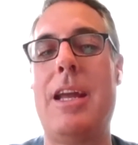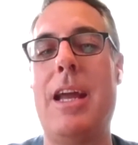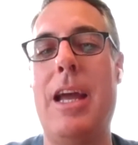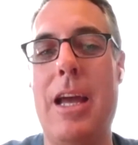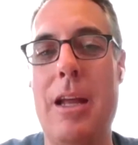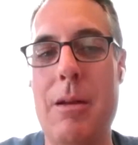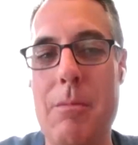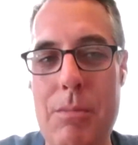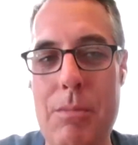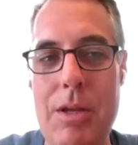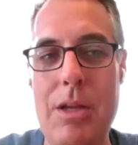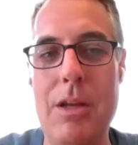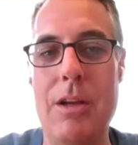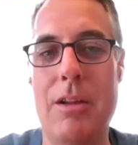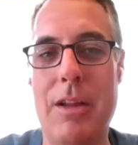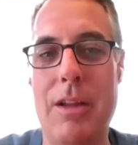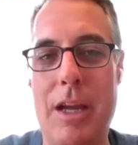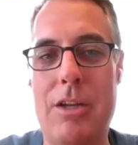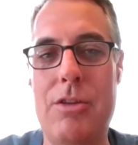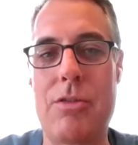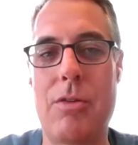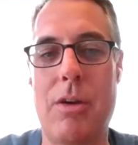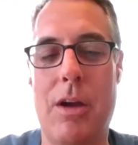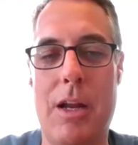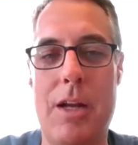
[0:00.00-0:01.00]
can be
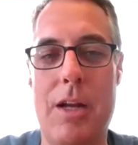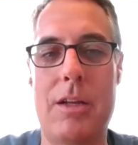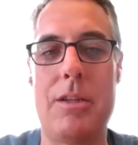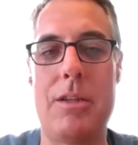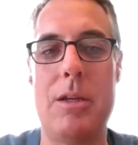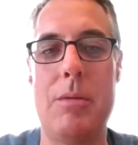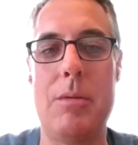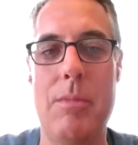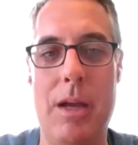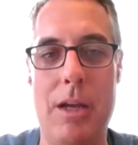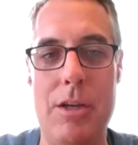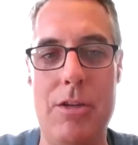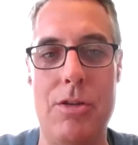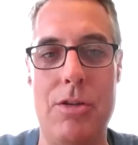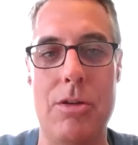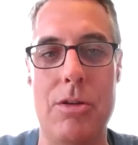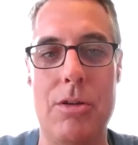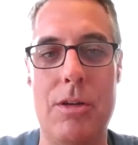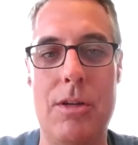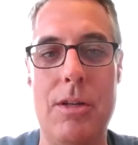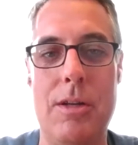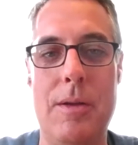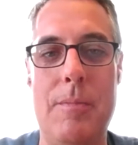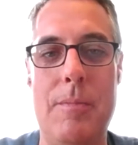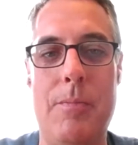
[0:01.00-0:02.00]
electronically
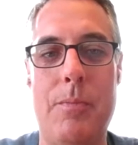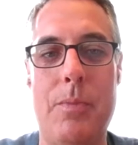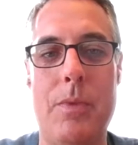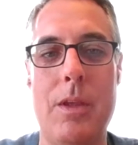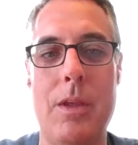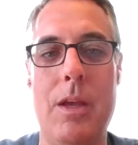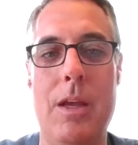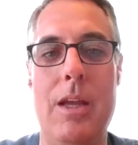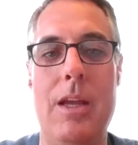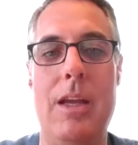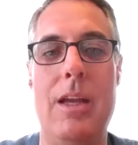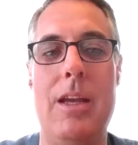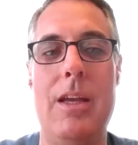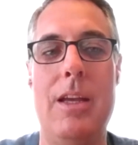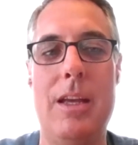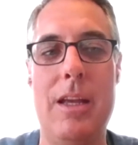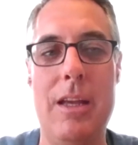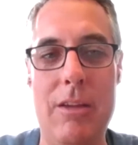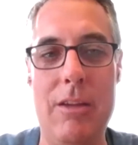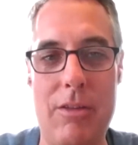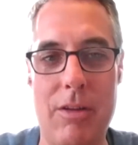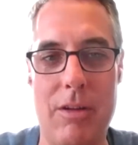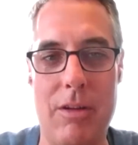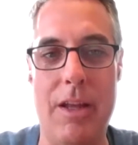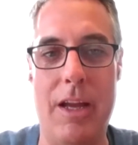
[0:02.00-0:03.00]
measured
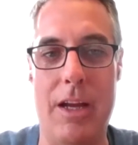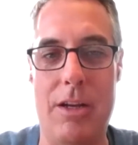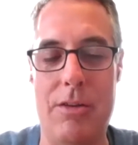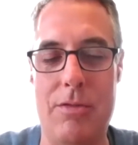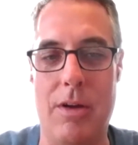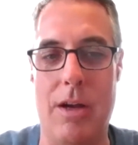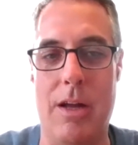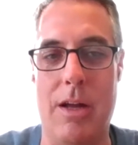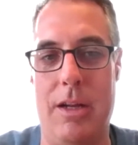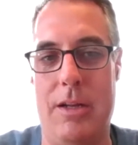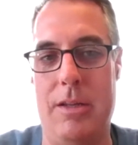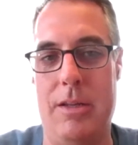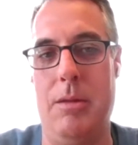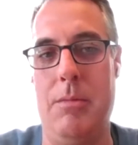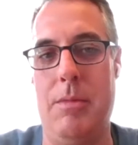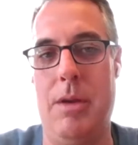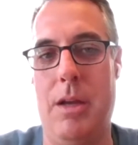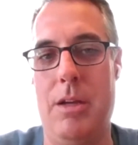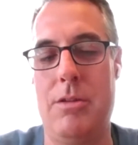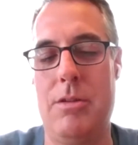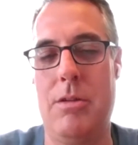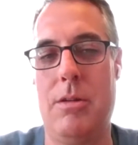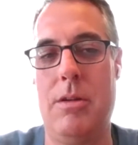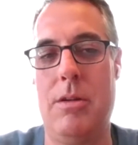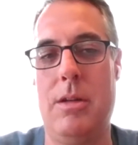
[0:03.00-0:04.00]
is electronically
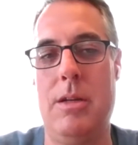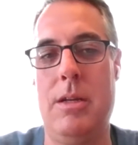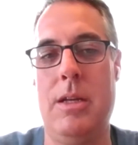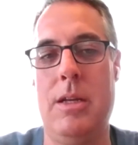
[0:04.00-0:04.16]
measured.